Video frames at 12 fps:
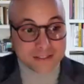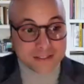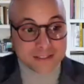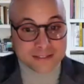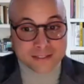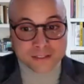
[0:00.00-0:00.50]

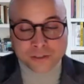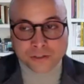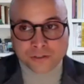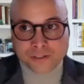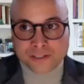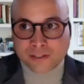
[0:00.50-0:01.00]
Yes, and
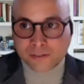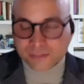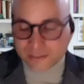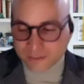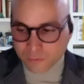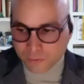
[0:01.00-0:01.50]

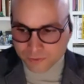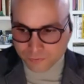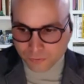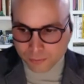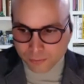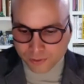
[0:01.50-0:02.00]
that's a
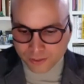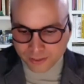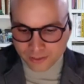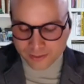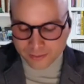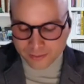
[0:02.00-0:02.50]
wonderful point,
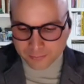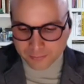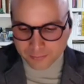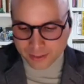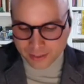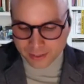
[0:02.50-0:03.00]
Gilda,
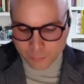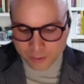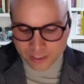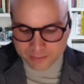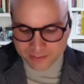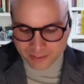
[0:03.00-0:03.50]
and we
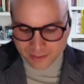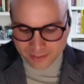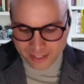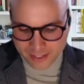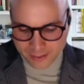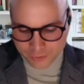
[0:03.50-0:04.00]
keep saying
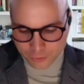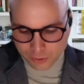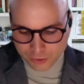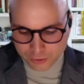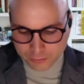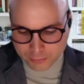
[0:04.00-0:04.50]
that
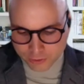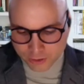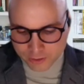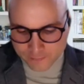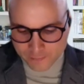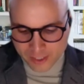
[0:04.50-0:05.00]
throughout the book.
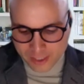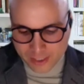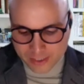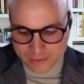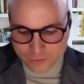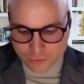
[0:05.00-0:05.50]

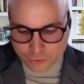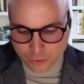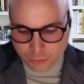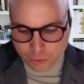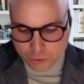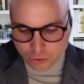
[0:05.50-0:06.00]
Social
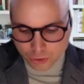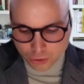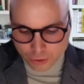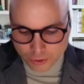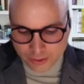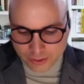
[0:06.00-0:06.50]
emotional
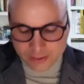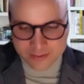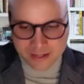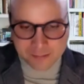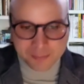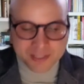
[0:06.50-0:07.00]
learning is
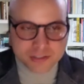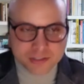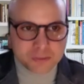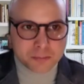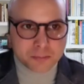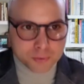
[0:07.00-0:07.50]
not meant to
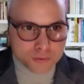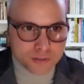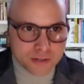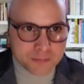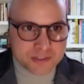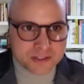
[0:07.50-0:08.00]
be a
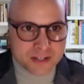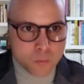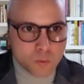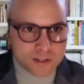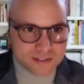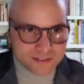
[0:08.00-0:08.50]
program. It's not a
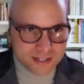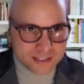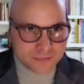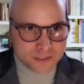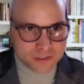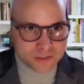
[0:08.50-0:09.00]
one
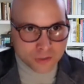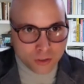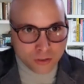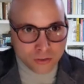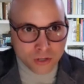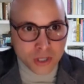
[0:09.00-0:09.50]
size fits
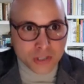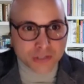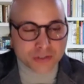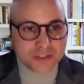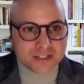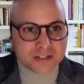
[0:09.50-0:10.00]
all.
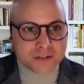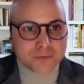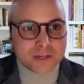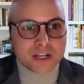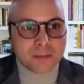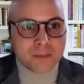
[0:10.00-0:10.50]
So these are
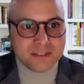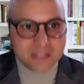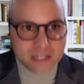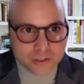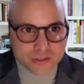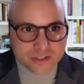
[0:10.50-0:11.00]

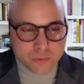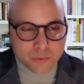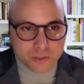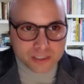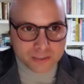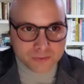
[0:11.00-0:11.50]
recommendations that we're
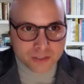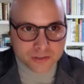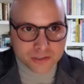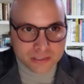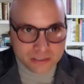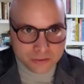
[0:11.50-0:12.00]
giving
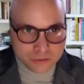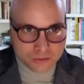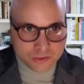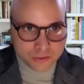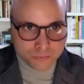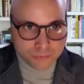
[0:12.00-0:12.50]
our
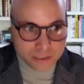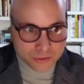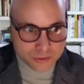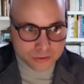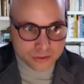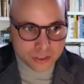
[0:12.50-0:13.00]
teachers, our
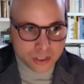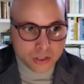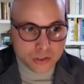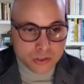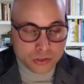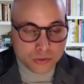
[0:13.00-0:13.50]
readers,
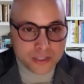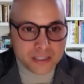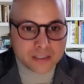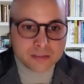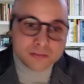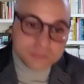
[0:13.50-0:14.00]
so they
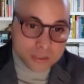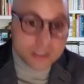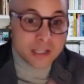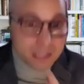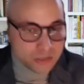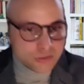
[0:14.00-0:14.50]
can
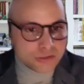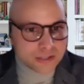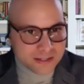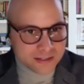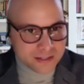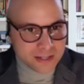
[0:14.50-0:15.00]
use
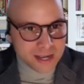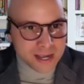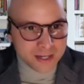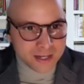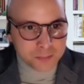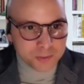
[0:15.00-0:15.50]
that as a guide.